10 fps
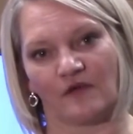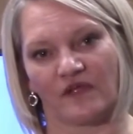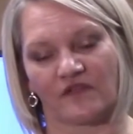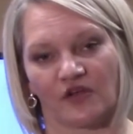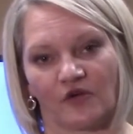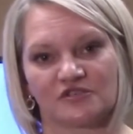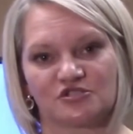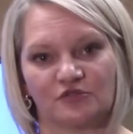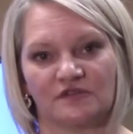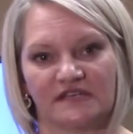whether you're a
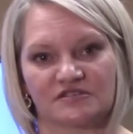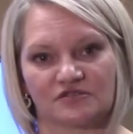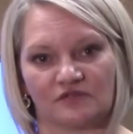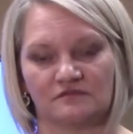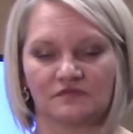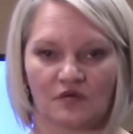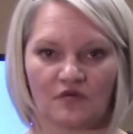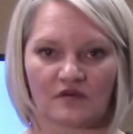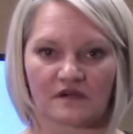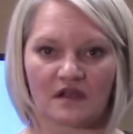judicial
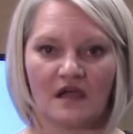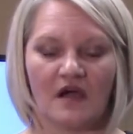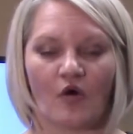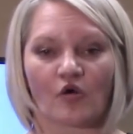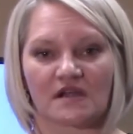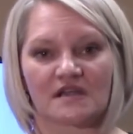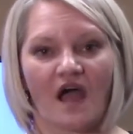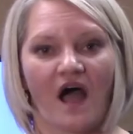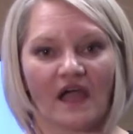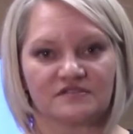court or
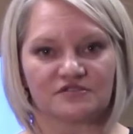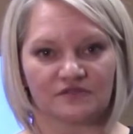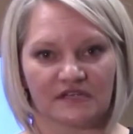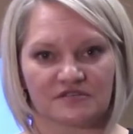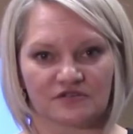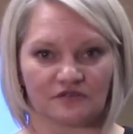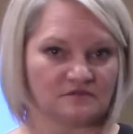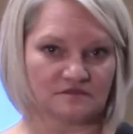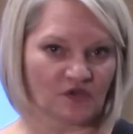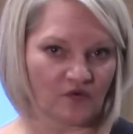
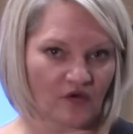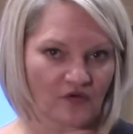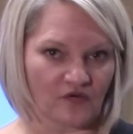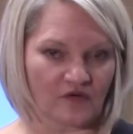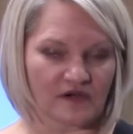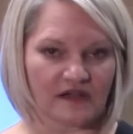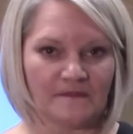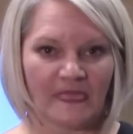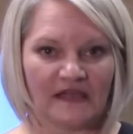non-judicial, don't go to court,